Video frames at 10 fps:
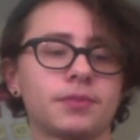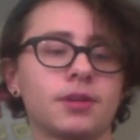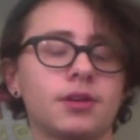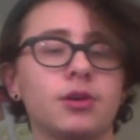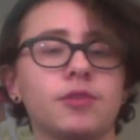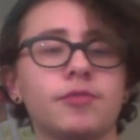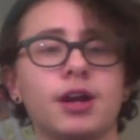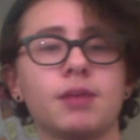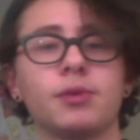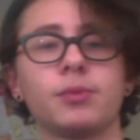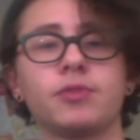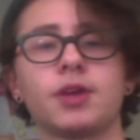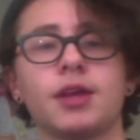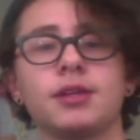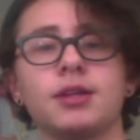In your environment, we've
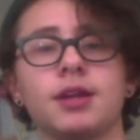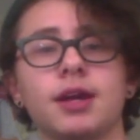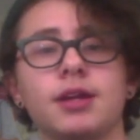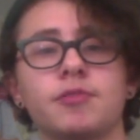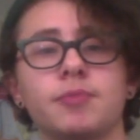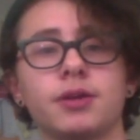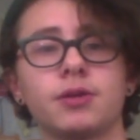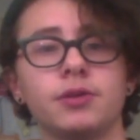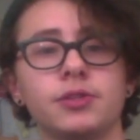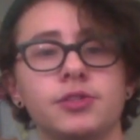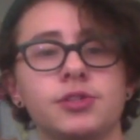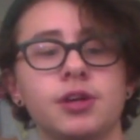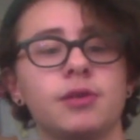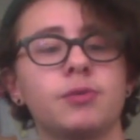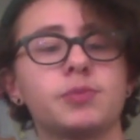got the Knight of Pentacles,
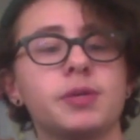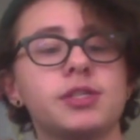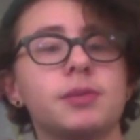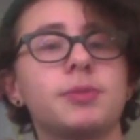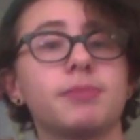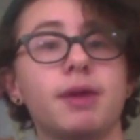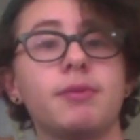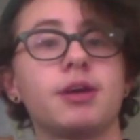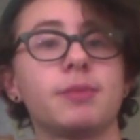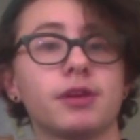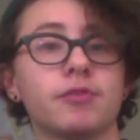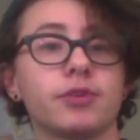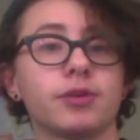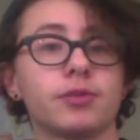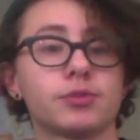which means something may be coming in
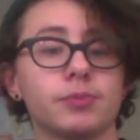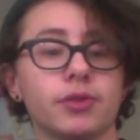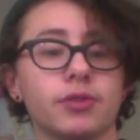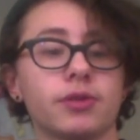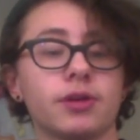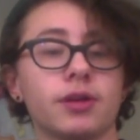for you this month.